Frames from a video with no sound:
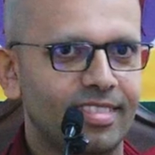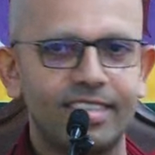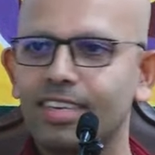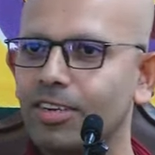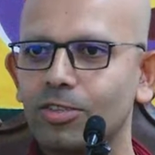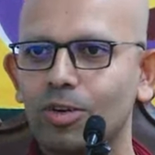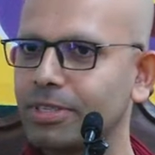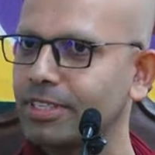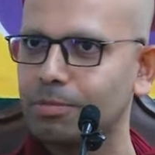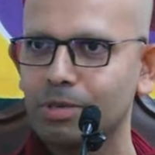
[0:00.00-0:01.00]
These are not
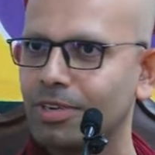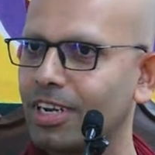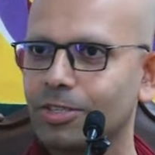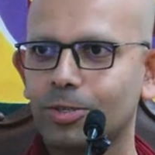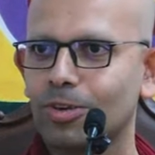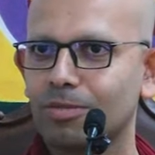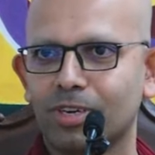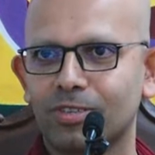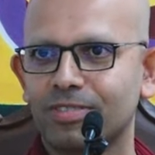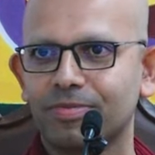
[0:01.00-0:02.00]
topics that people like to talk
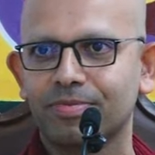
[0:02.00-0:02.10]
about,